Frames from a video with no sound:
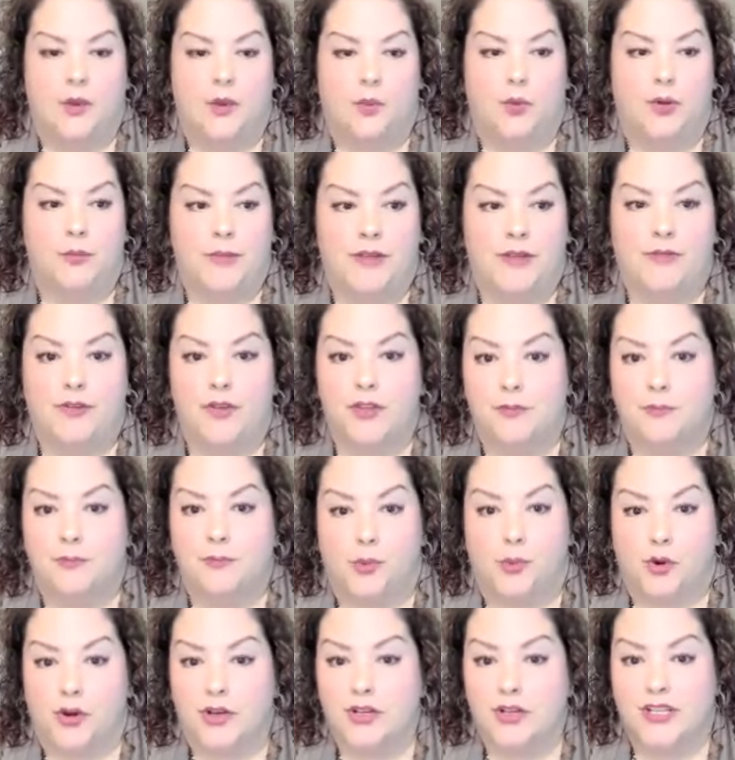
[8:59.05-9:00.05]
would be for the
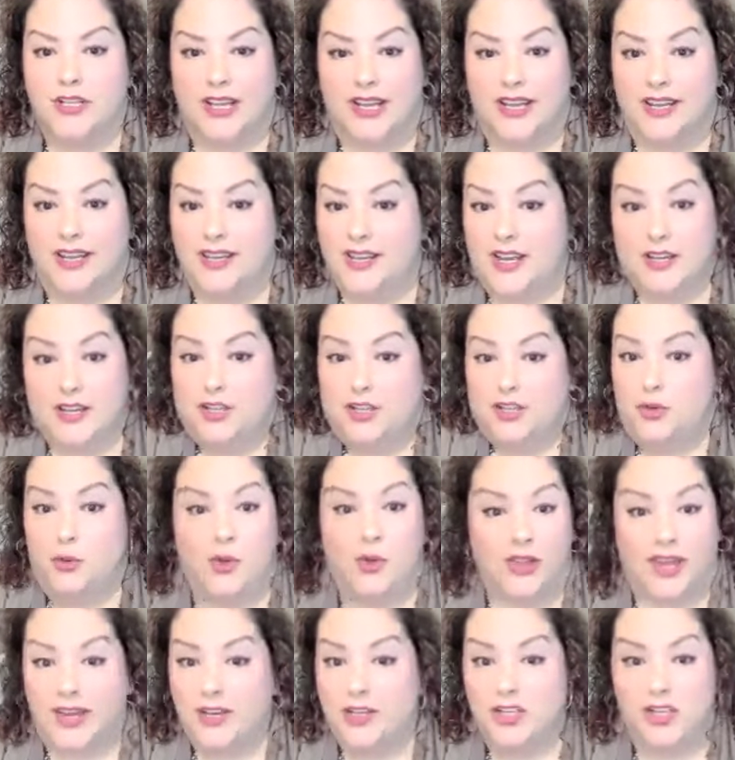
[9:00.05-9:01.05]
board to conduct a new
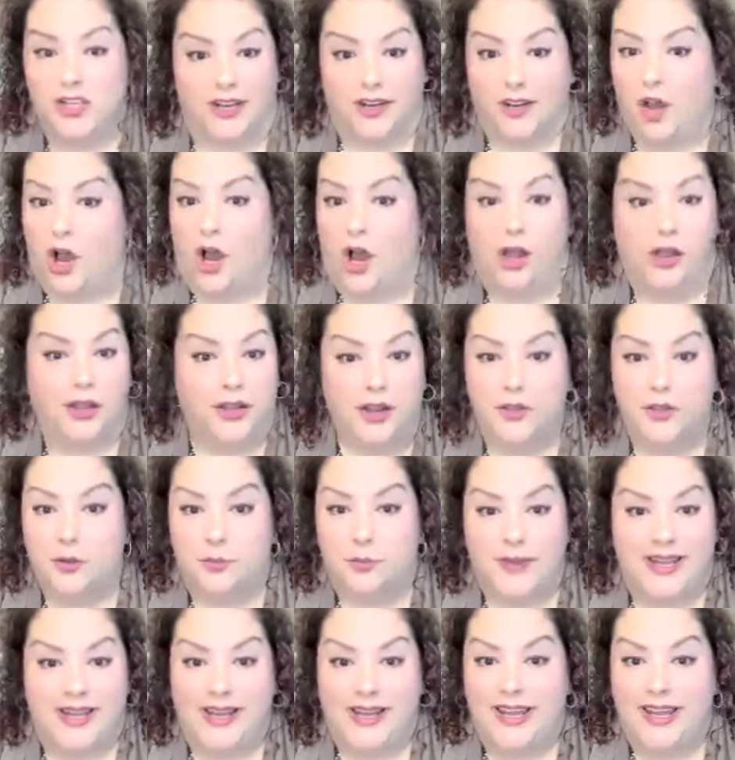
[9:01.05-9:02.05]
election, call another
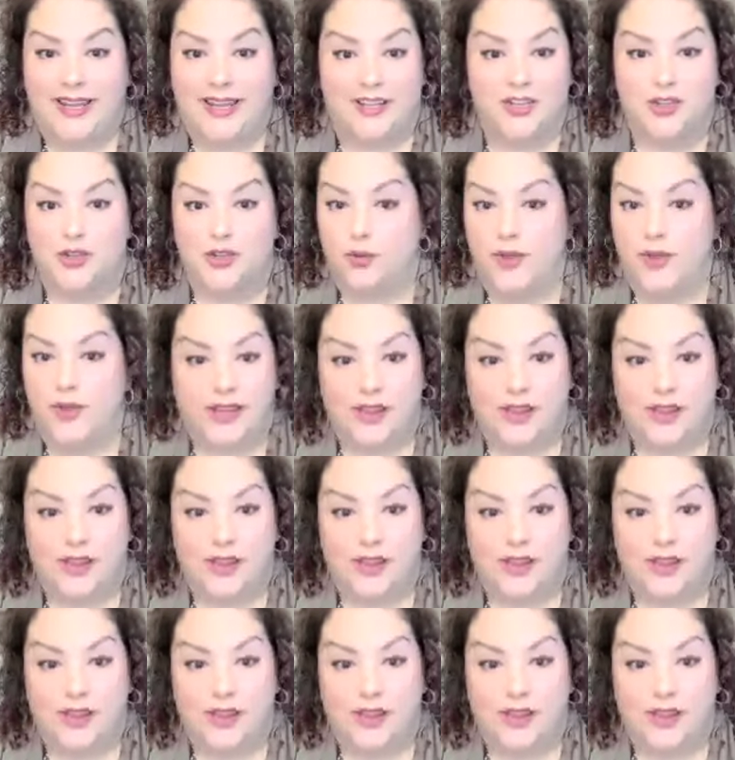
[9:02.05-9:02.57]
meeting and do